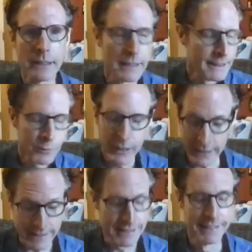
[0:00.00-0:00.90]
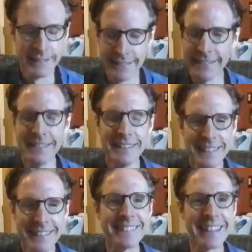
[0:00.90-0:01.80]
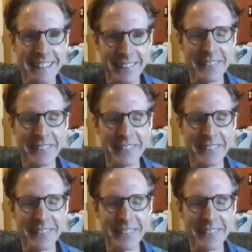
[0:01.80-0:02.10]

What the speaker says: And congratulations. And you're